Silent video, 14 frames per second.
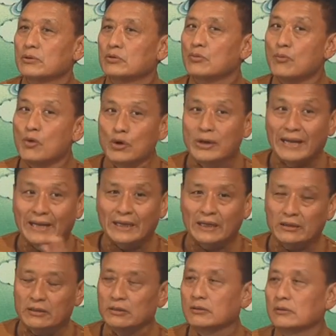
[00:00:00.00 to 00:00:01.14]
To more
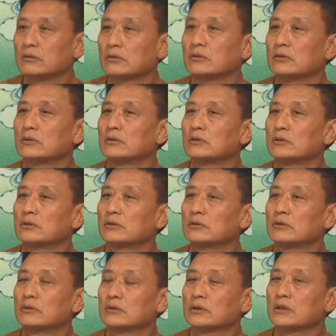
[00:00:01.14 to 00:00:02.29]
naked.
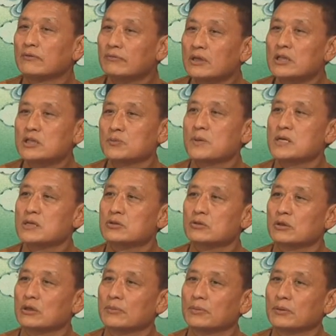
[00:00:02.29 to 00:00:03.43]
Give that space to a
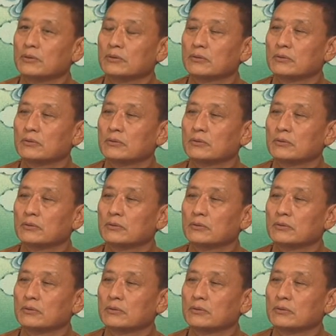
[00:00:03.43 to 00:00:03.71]
little bit.